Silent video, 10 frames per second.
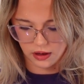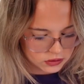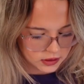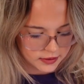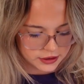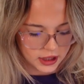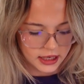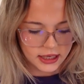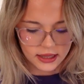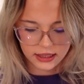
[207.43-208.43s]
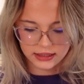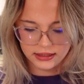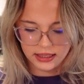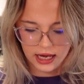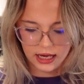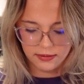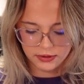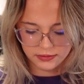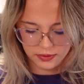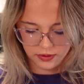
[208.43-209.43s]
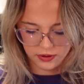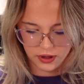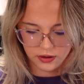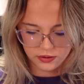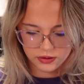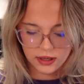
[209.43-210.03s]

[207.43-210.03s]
So anyway, try to get like a tablespoon of those.